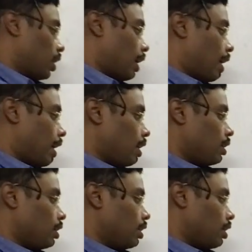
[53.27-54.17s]
and
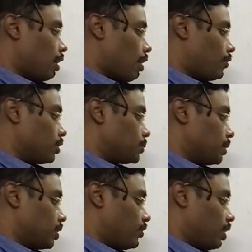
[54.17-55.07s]
after
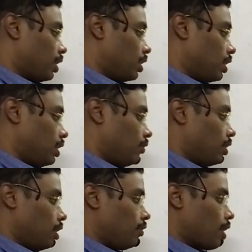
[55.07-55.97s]
specifying the
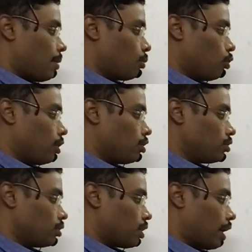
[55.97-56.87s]
keyword if, I am going
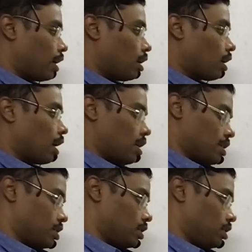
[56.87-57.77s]
to write a
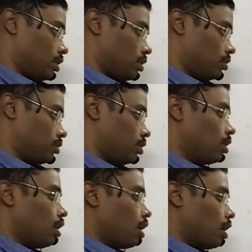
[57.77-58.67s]
condition
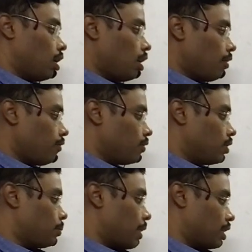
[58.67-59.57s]
here. Now
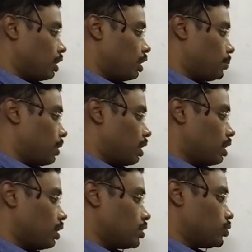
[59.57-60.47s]
the Python
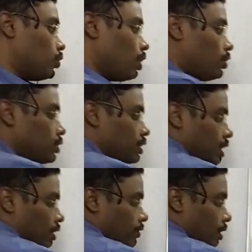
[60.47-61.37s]
interpreter is going to
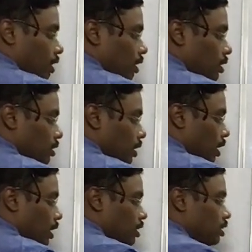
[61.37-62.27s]
check whether this
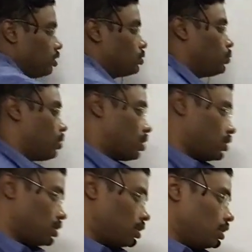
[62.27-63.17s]
condition is true or
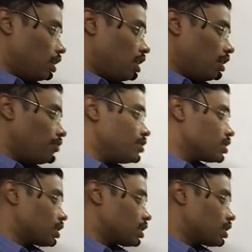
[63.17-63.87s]
not. If this